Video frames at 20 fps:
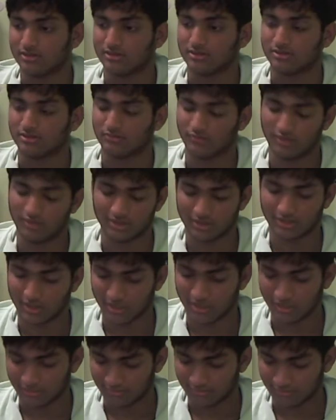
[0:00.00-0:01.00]
one
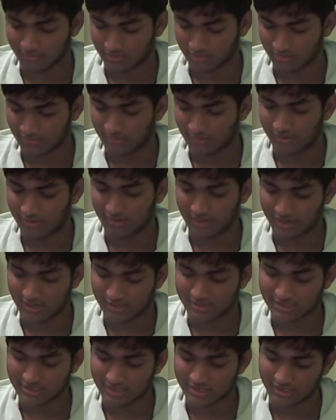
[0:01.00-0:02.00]
thing about
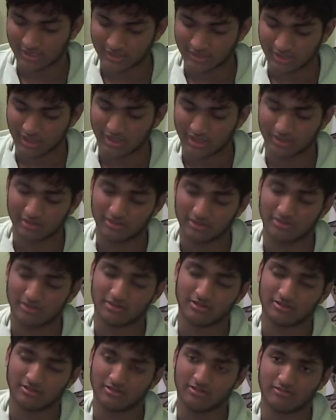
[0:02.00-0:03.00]
acting that
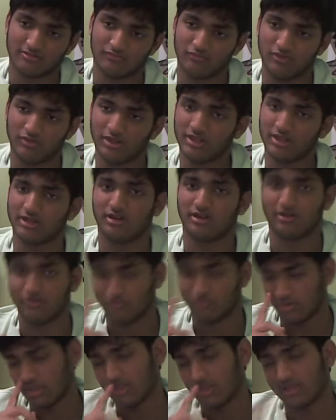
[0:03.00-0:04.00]
really don't
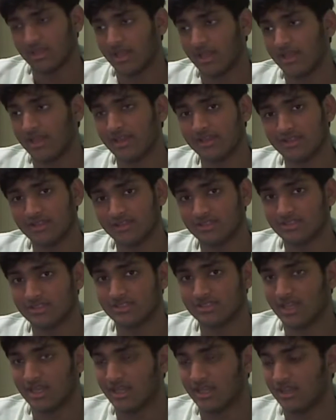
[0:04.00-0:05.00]
really like is
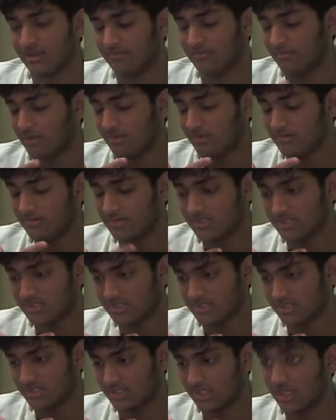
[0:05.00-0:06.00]
that I'm just
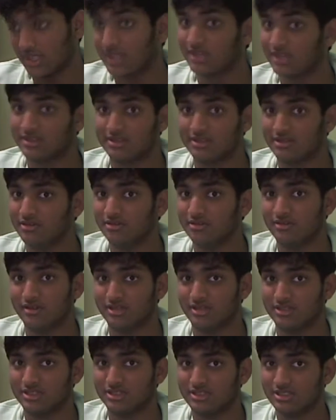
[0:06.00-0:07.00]
can't do it.
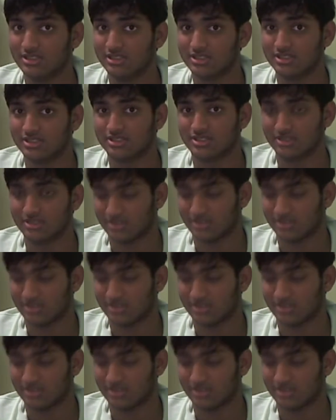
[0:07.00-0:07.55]
It's just